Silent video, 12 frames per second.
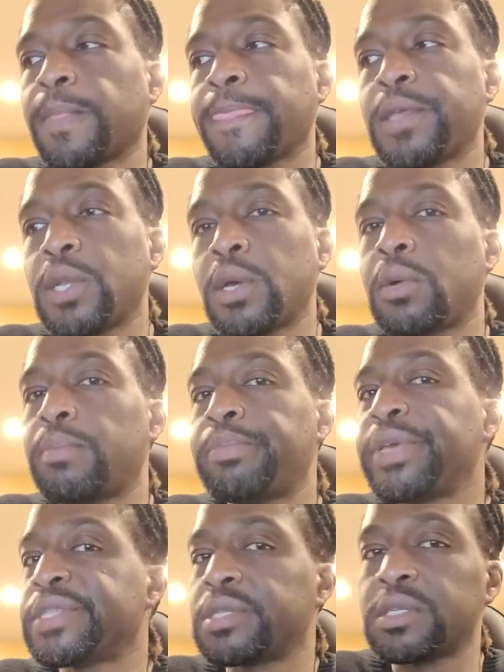you know,
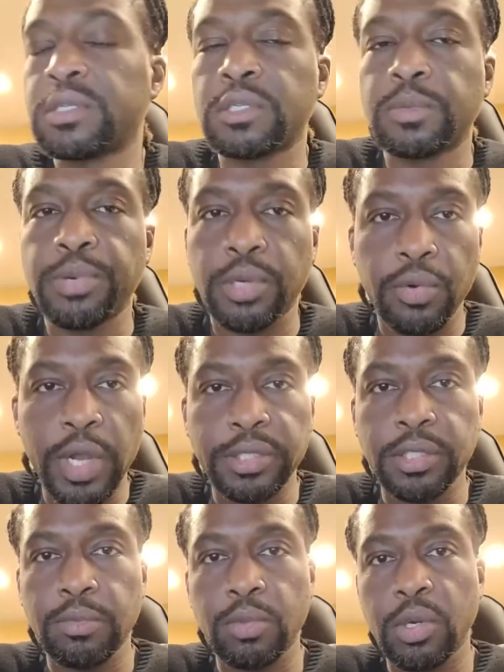business is
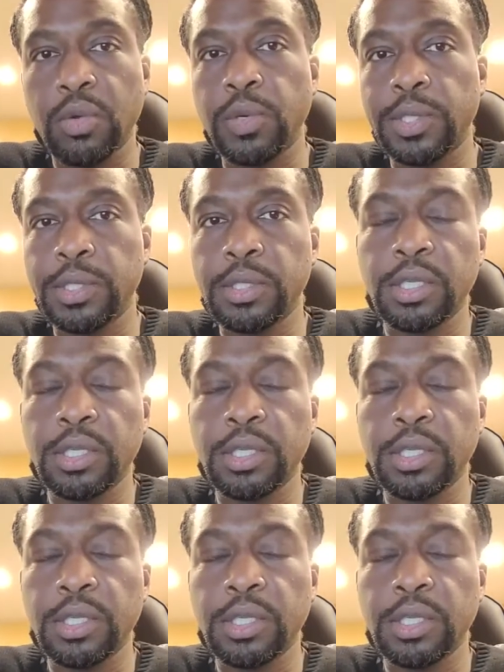progressing more quickly